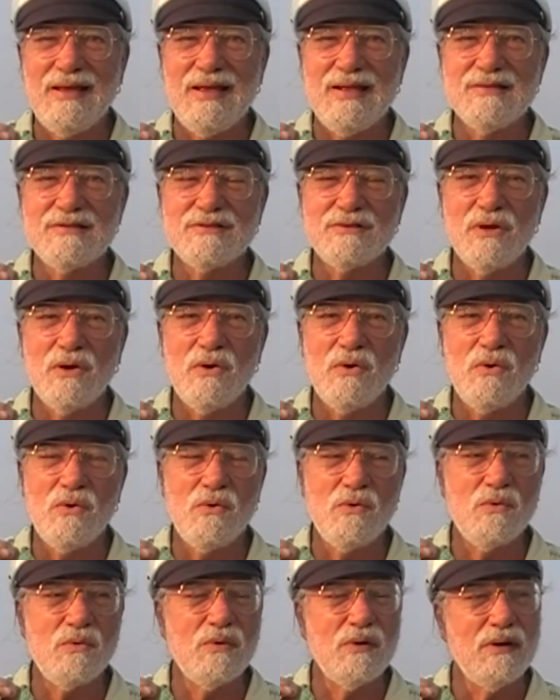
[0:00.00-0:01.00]
And
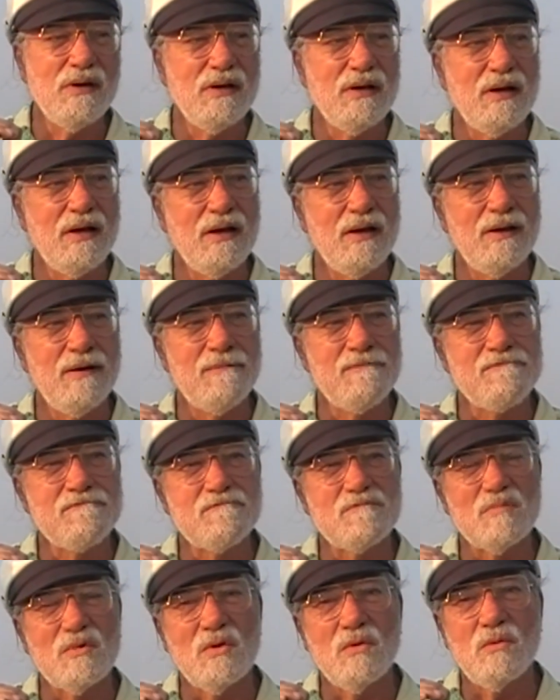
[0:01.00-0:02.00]
so
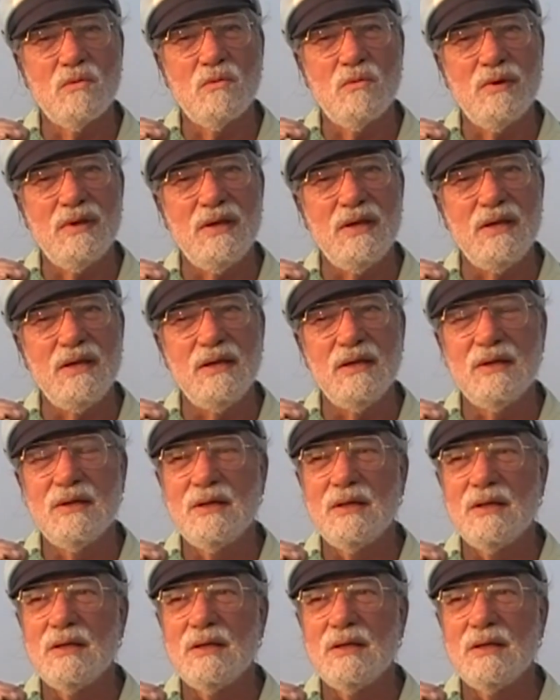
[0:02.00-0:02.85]
we